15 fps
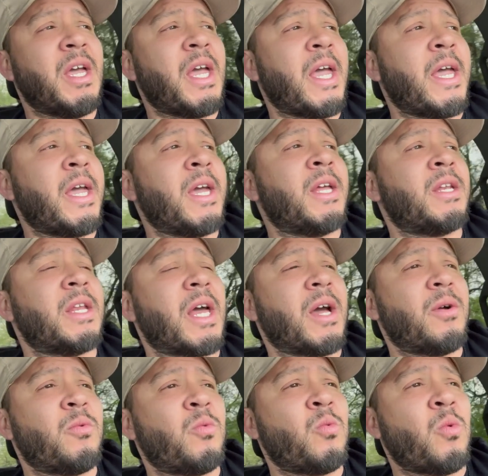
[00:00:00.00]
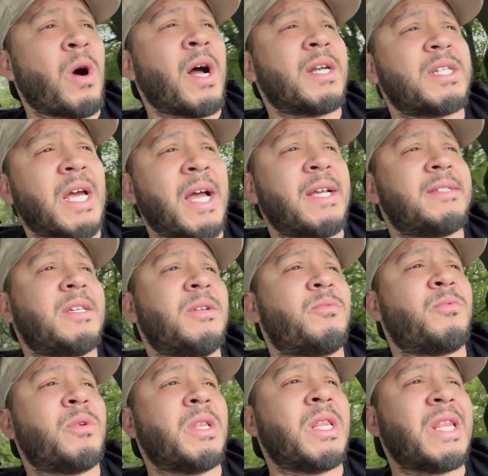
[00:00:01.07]
And watch as it
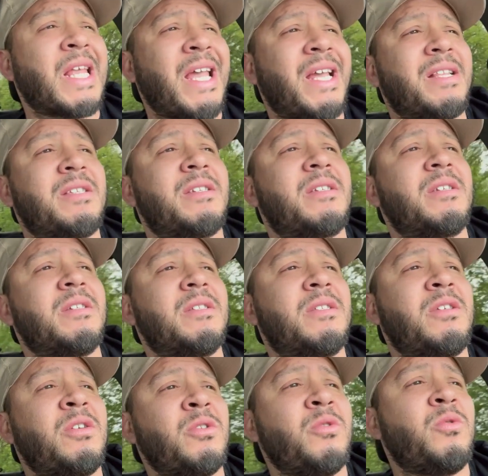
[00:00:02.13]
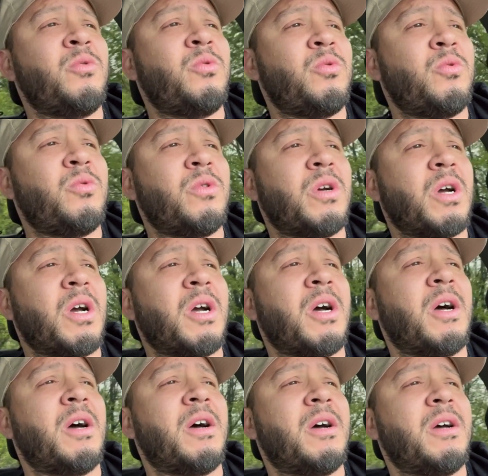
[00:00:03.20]
relates to
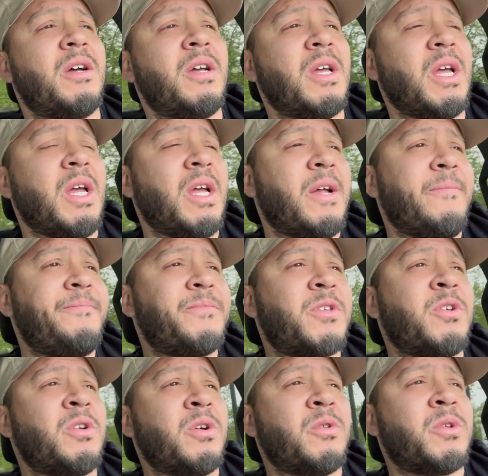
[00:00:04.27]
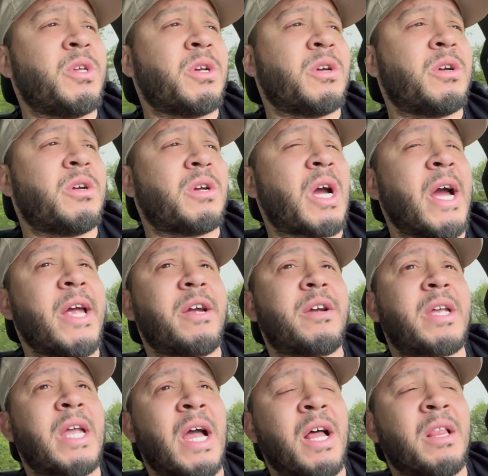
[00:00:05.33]
your higher
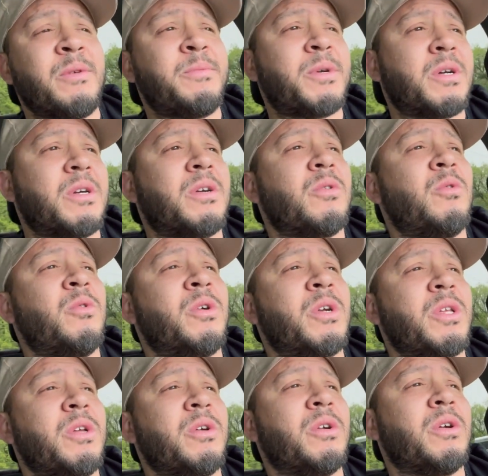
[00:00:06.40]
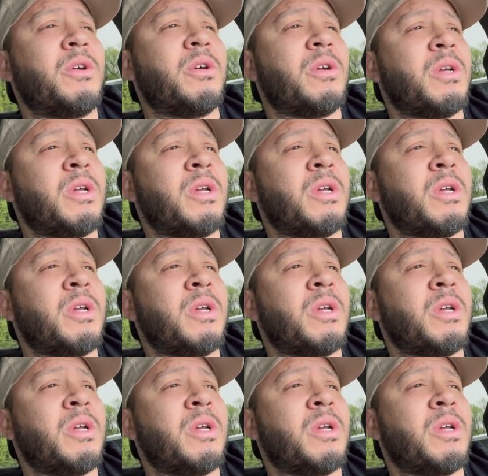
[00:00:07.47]
caliber or your